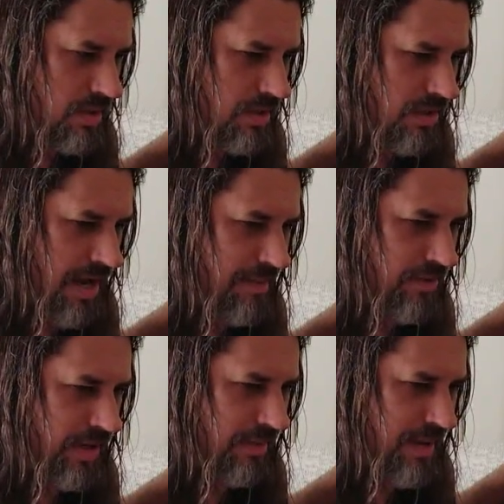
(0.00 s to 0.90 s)
are
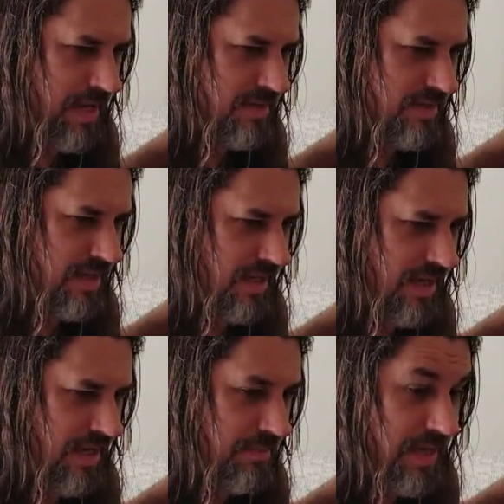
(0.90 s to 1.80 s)
hammering, pasting,
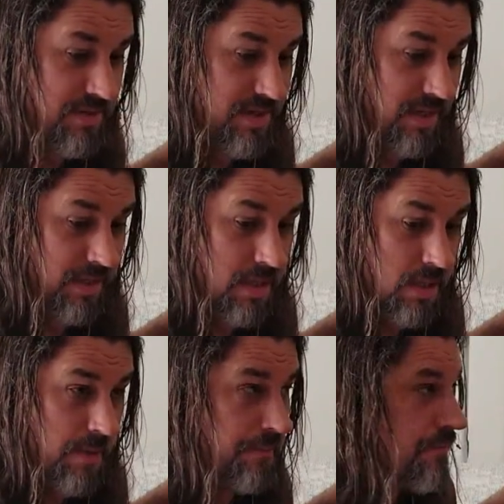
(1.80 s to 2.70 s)
and pasting
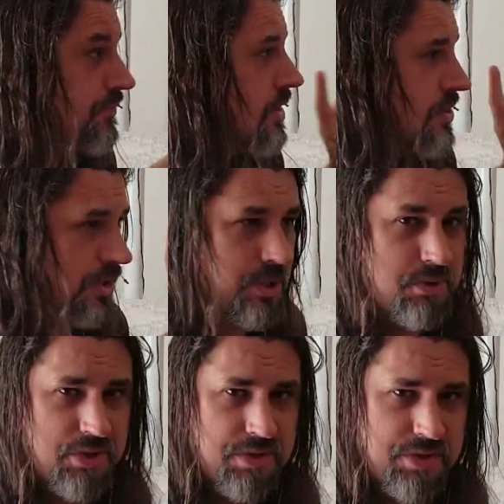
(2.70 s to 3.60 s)

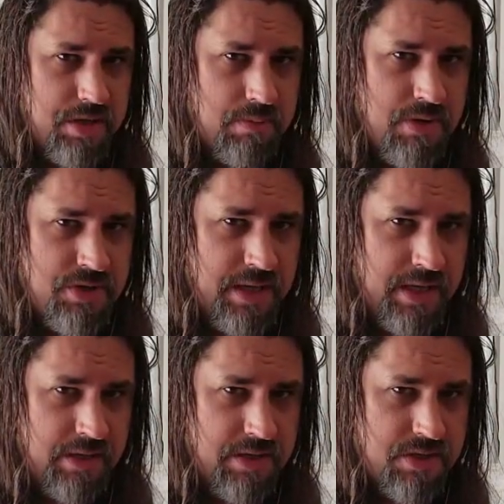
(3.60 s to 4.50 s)
delusions that are
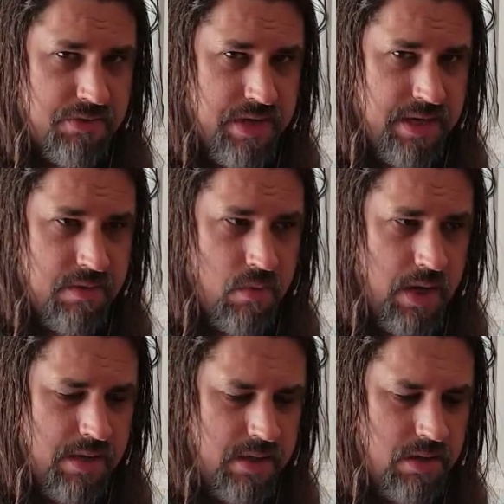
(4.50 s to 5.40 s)
projecting on a screen,
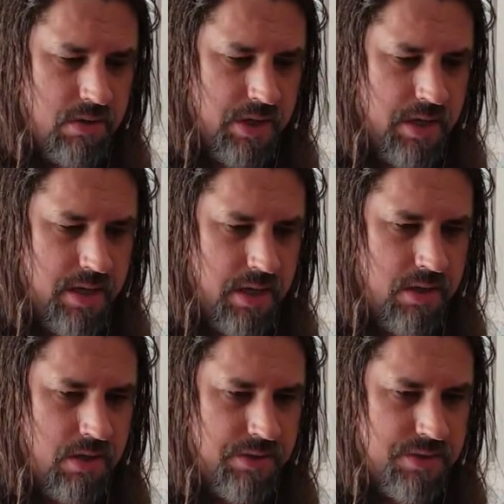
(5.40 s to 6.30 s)
what Yogananda
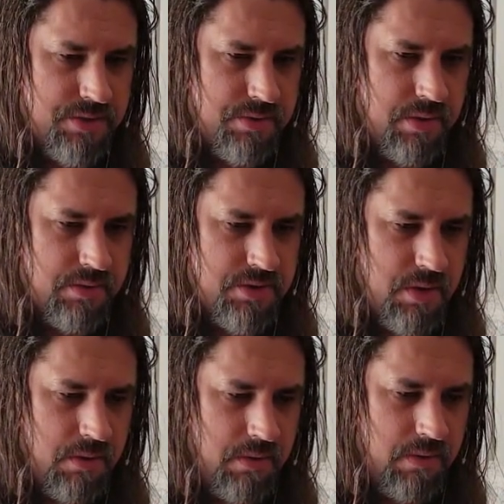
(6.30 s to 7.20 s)
called the
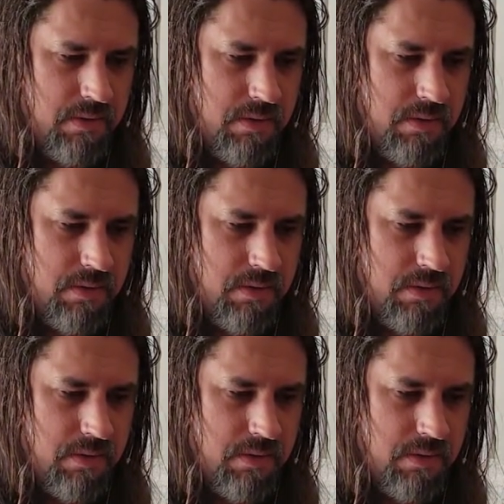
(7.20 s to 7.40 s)
pseudo-soul,